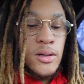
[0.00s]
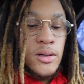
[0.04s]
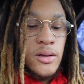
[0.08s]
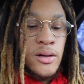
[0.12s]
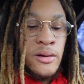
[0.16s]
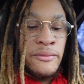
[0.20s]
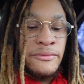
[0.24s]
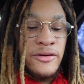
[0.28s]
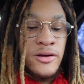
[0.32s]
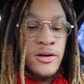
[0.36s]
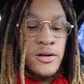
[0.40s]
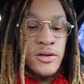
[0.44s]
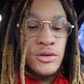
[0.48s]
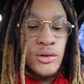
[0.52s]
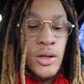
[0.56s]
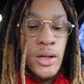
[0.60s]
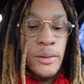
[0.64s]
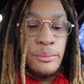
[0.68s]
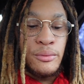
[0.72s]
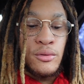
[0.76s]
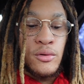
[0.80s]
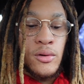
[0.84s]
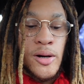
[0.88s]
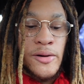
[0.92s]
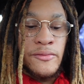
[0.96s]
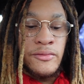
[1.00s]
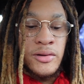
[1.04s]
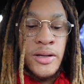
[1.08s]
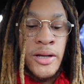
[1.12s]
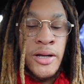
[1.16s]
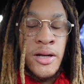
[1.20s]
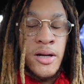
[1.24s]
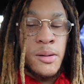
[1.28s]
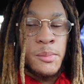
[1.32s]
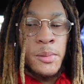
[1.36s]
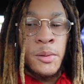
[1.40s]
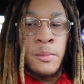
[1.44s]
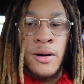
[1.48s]
I'm finna try to pull
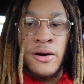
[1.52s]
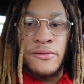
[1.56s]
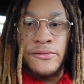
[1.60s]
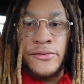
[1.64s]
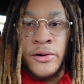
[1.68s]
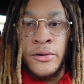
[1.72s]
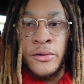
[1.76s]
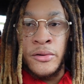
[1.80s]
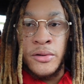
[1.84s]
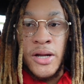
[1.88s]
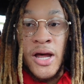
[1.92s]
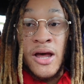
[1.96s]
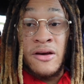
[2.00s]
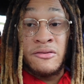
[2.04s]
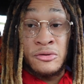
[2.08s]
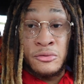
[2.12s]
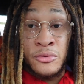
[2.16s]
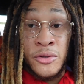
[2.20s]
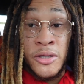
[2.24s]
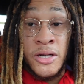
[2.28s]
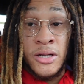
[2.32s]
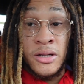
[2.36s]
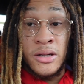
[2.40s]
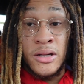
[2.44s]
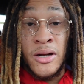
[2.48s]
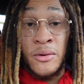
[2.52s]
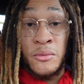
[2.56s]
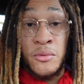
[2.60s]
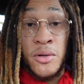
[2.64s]
everything up on my phone to have it ready. That